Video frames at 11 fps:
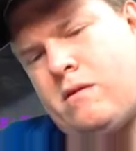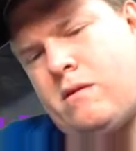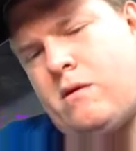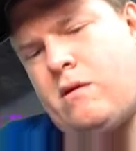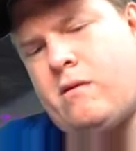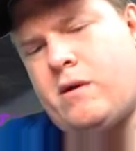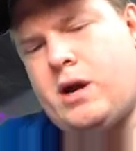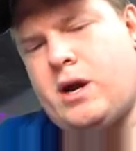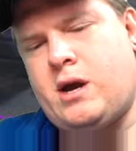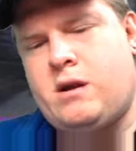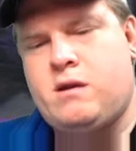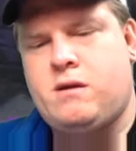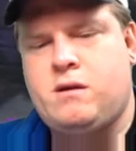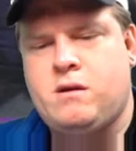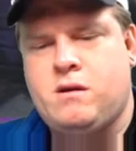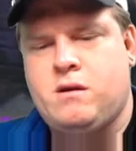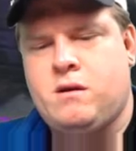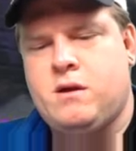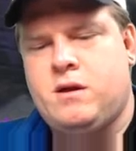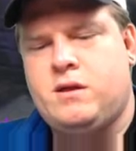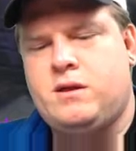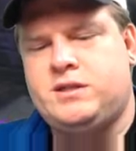All right.
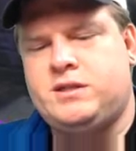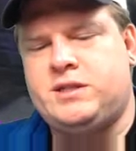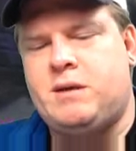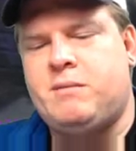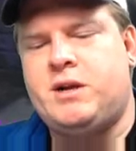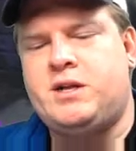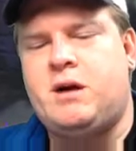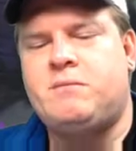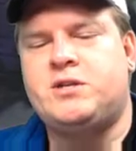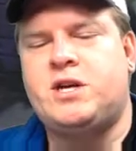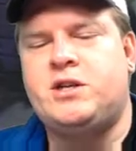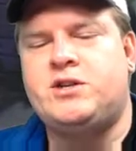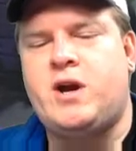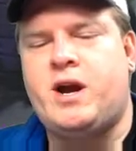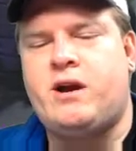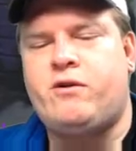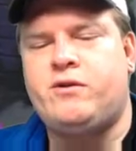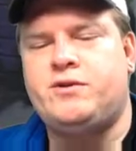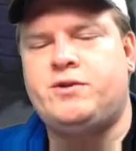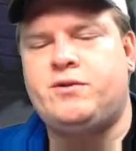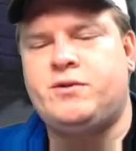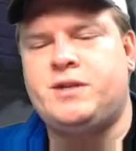This is. I'm just gonna try and cruise
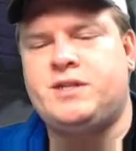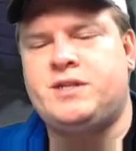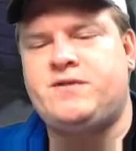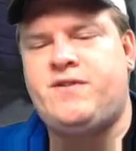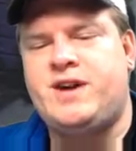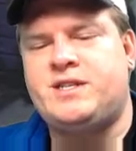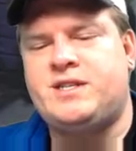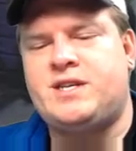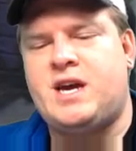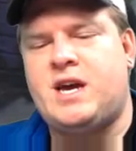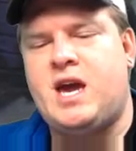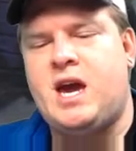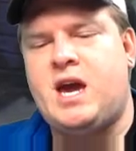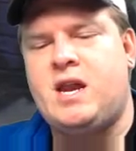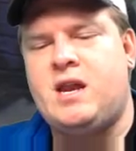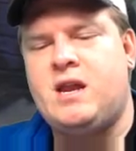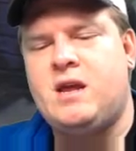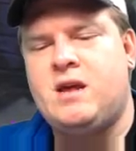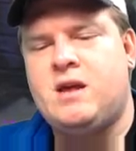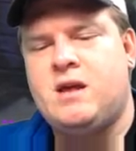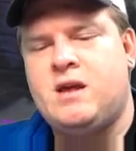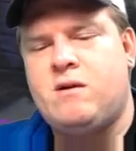through this as fast as I can,
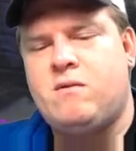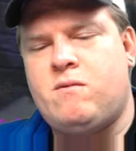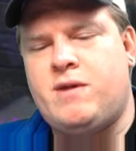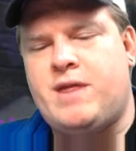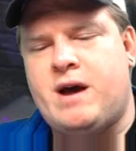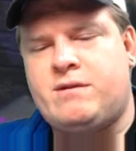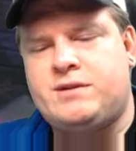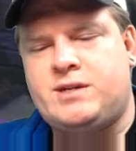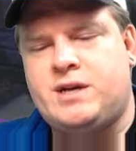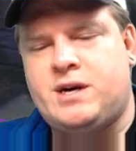without.